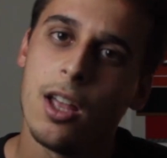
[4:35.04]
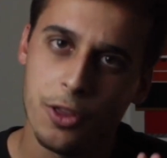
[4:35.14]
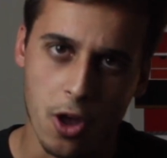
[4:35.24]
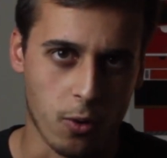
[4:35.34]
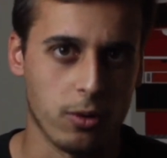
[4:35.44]

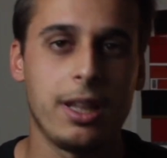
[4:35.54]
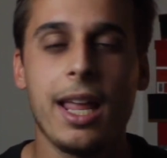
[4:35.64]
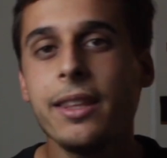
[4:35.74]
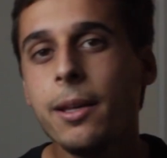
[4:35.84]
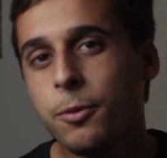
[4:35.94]
No,
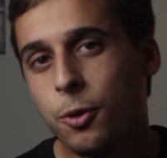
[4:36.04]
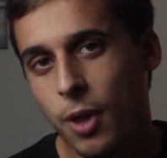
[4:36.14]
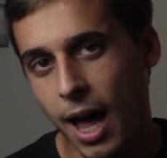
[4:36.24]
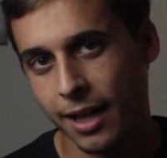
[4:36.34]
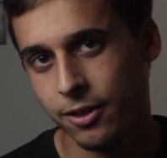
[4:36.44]
let them do
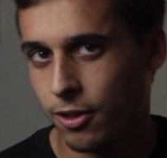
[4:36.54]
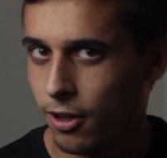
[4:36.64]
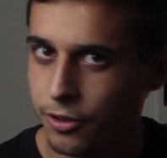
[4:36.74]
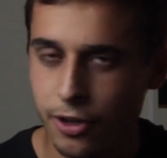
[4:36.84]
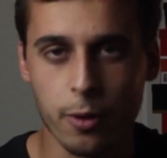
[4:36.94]
that
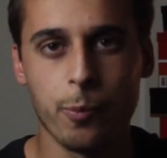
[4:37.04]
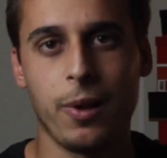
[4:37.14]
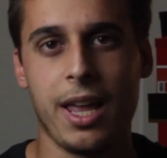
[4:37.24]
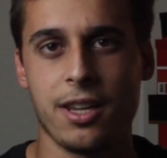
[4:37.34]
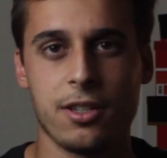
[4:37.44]
on their own
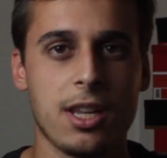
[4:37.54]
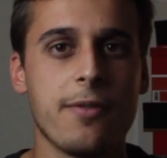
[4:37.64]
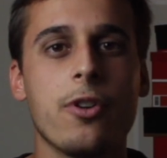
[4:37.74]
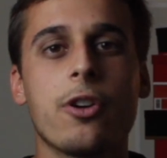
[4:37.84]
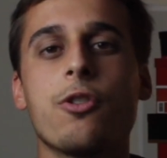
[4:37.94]
place. If
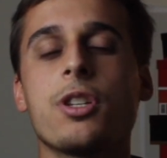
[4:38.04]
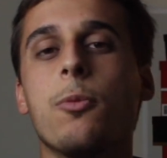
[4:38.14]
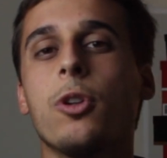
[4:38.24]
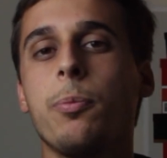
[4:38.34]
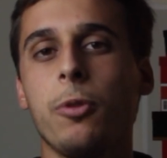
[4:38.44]
you're using
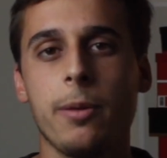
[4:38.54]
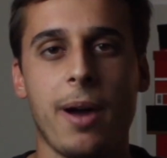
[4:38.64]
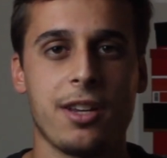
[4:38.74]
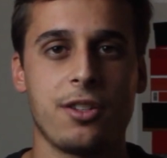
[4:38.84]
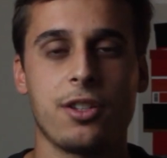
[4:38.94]
multiple
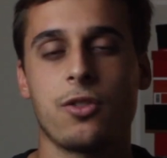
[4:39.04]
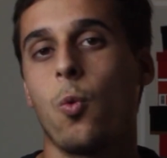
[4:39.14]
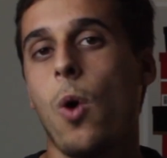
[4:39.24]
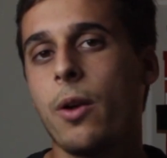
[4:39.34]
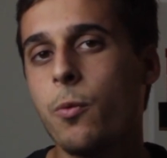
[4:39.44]
devices,
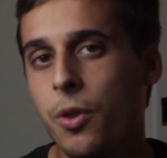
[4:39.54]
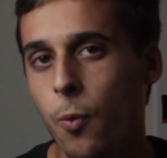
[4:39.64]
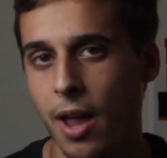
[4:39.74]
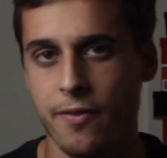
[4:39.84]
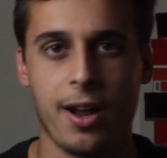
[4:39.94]
one with the
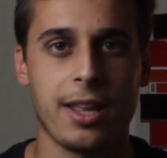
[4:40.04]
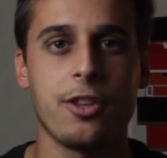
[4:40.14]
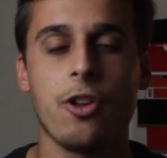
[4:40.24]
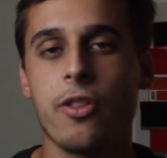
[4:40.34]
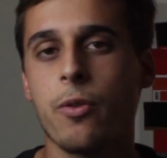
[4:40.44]
Wi-Fi,
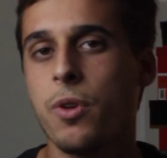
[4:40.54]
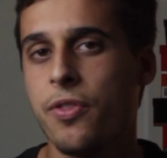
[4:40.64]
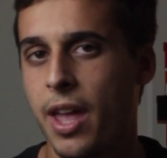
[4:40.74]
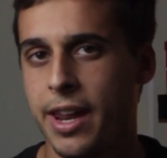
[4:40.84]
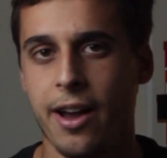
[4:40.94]
the other with
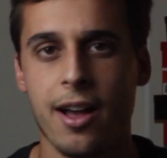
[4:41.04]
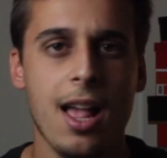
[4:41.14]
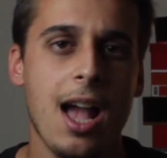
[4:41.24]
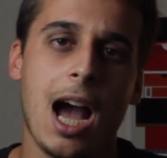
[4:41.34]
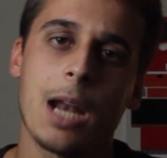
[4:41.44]
data,
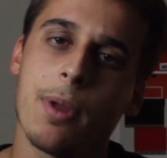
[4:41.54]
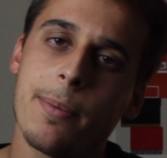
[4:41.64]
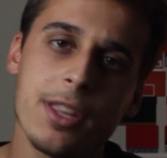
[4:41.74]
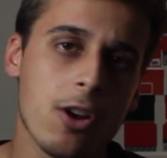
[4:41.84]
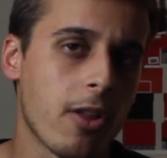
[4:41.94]
and maybe
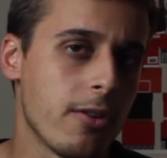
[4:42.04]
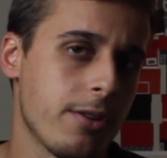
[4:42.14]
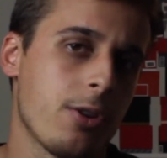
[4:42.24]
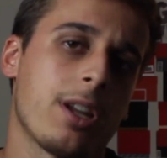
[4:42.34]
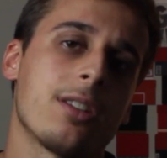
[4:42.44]
the other
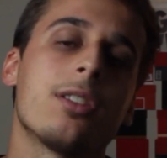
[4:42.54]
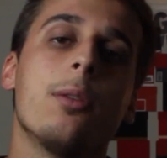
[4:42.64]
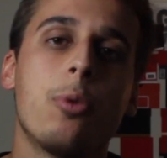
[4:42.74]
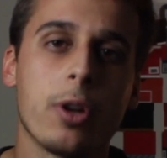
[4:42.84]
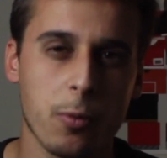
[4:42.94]
you can still
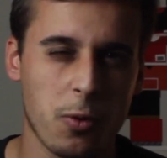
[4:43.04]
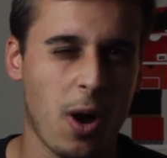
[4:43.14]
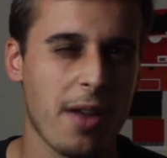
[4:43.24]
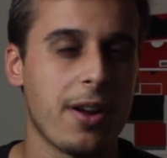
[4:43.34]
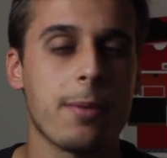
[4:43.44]
put it with
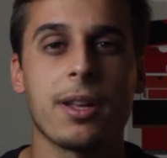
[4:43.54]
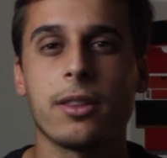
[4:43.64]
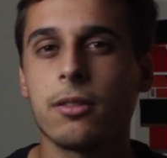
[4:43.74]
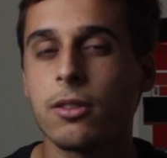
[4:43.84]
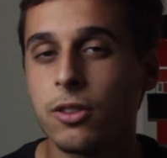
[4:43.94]
Wi-Fi,
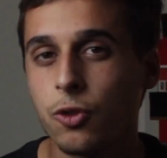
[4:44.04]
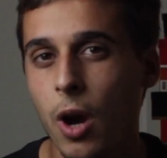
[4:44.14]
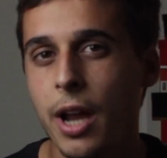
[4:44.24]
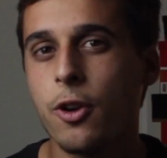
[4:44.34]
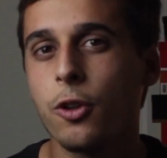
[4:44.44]
but
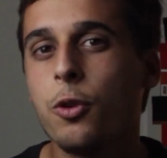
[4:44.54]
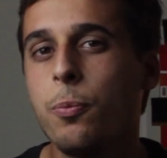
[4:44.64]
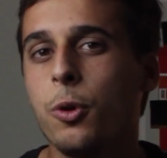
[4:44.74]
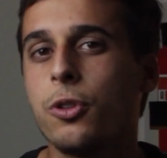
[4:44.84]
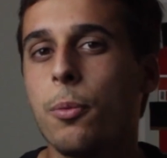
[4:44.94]
try not to
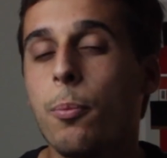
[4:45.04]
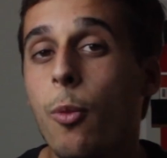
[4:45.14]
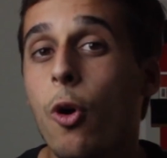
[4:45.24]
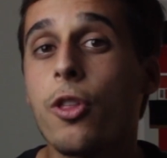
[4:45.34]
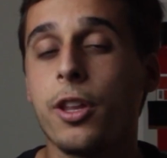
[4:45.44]
put
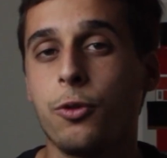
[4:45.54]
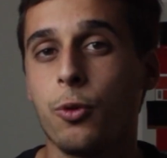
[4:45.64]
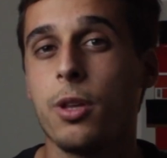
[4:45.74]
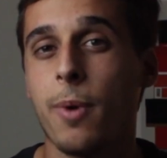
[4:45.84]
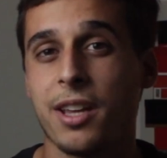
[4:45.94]
more than 2
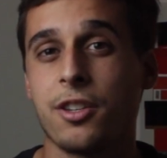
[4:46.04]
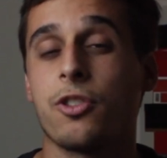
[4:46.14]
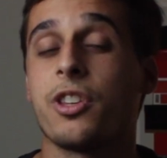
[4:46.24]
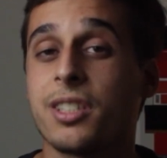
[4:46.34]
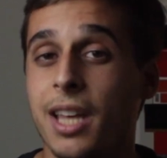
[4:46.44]
devices
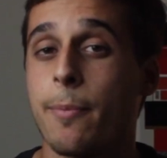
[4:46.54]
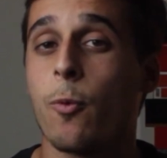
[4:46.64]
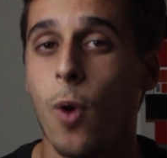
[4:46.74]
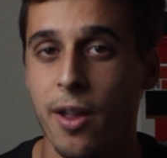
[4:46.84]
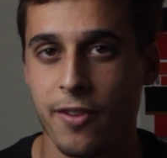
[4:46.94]
on the same
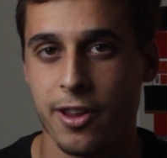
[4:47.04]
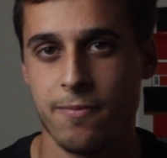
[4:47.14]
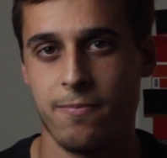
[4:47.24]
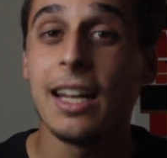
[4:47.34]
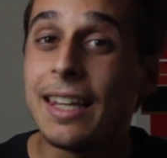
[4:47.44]
Wi-Fi.
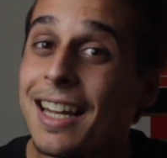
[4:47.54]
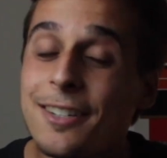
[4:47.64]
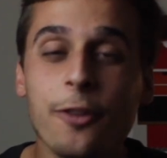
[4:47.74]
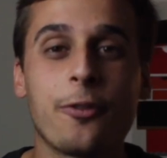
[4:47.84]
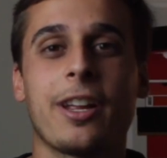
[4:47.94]
Let's
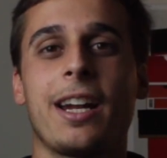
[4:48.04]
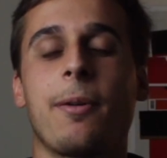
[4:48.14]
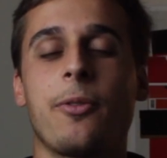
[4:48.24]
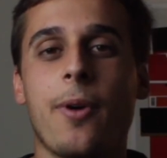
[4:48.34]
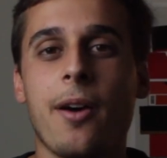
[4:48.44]
not forget
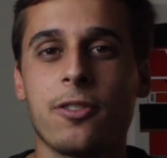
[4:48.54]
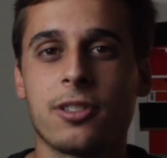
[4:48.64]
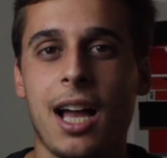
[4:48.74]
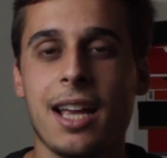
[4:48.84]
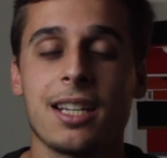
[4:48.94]
about the raffles,
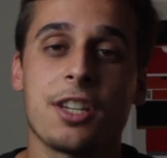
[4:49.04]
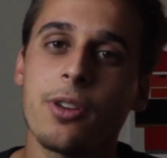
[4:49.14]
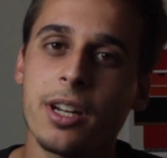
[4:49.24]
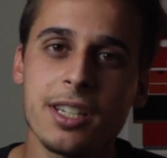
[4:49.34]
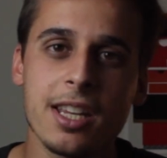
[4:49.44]
guys. As you
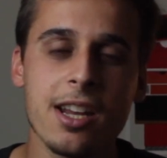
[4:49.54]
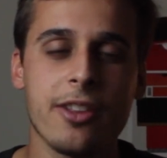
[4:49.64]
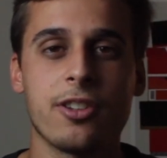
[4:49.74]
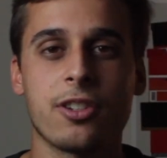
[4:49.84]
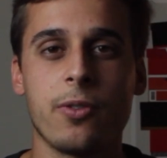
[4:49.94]
can see here in
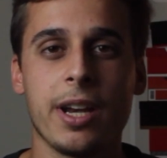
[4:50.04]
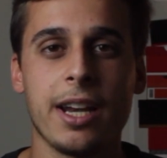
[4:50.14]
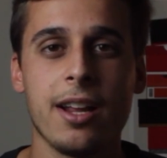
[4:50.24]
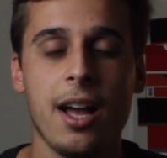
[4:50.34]
the screen,